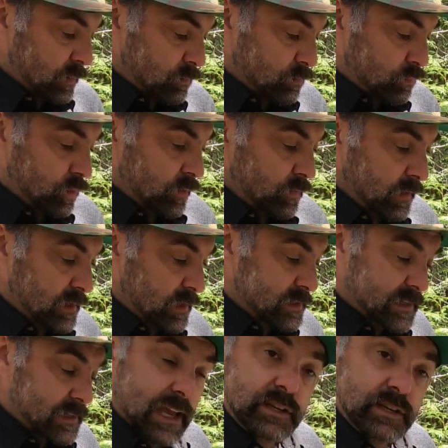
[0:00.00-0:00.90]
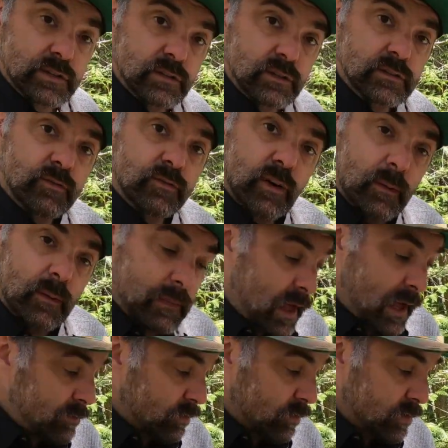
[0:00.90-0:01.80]
put the essentials from that
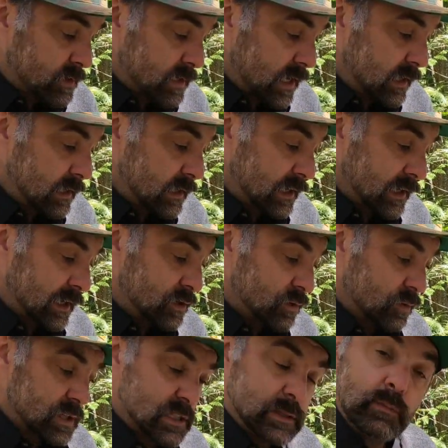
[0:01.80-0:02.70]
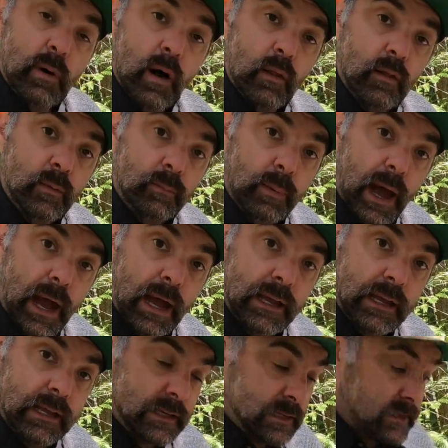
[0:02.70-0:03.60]
first aid kit into a smaller
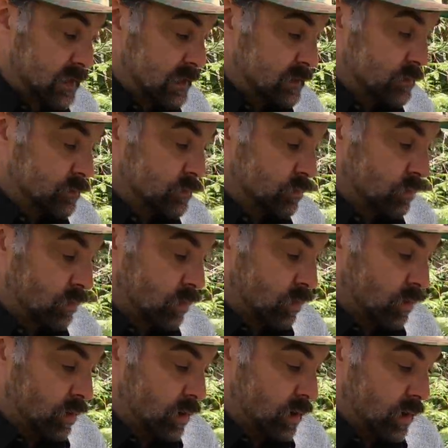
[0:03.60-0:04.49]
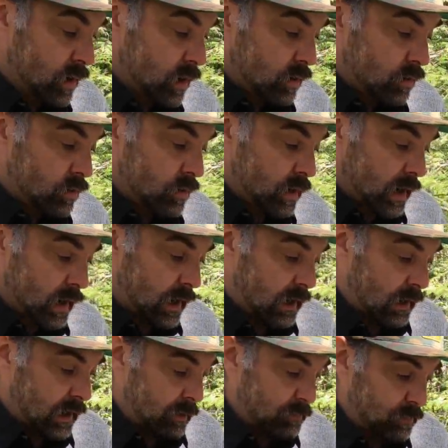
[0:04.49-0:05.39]
package that's more
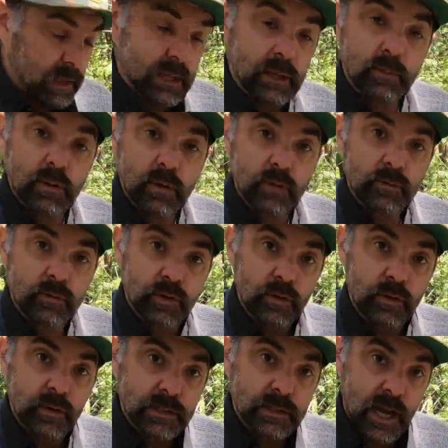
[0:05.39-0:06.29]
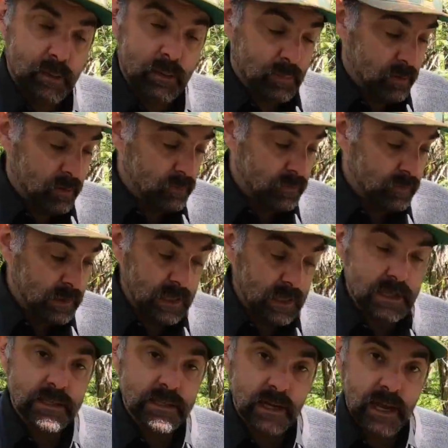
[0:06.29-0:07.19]
applicable to the type of needs
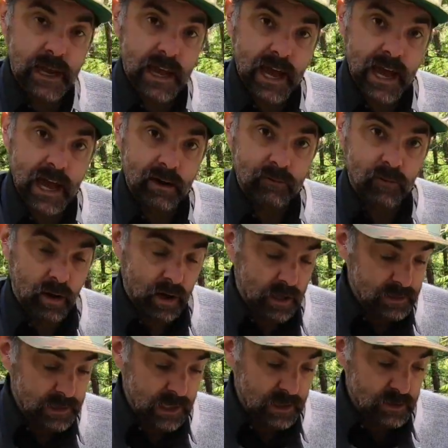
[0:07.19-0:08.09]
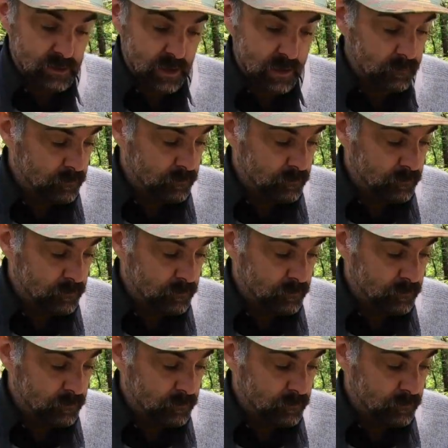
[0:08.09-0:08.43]
that I have on a day trip.